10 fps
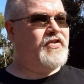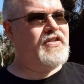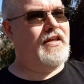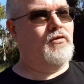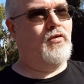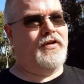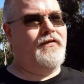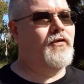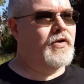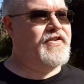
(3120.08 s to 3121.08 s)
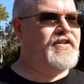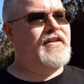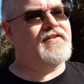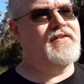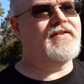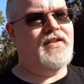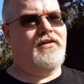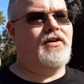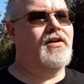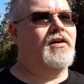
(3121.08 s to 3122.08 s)
say there are only four seasons, you know,
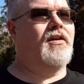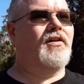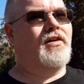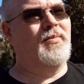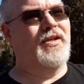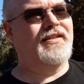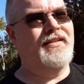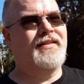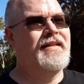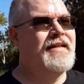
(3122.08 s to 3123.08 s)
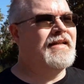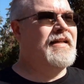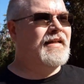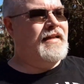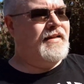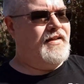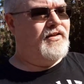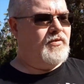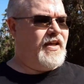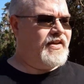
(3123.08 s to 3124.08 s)
har har har. But, you know,
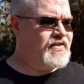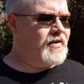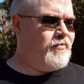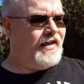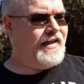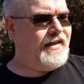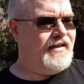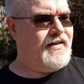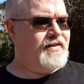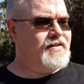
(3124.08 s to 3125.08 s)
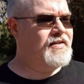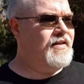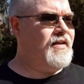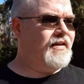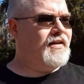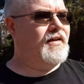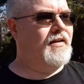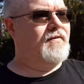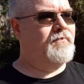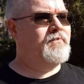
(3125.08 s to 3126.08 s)
the biggest complaint is the
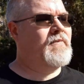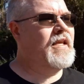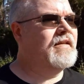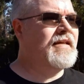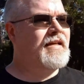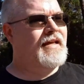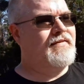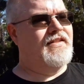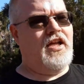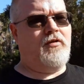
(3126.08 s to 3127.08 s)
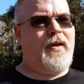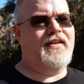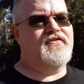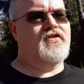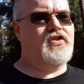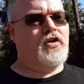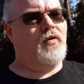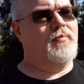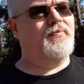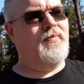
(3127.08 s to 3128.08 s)
uh, the telepaths that show
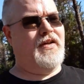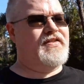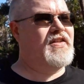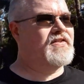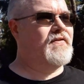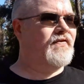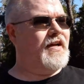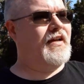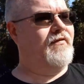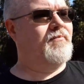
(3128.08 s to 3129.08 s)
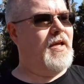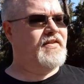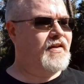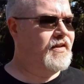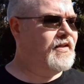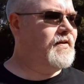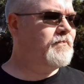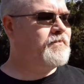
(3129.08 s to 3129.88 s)
up on season five, basically,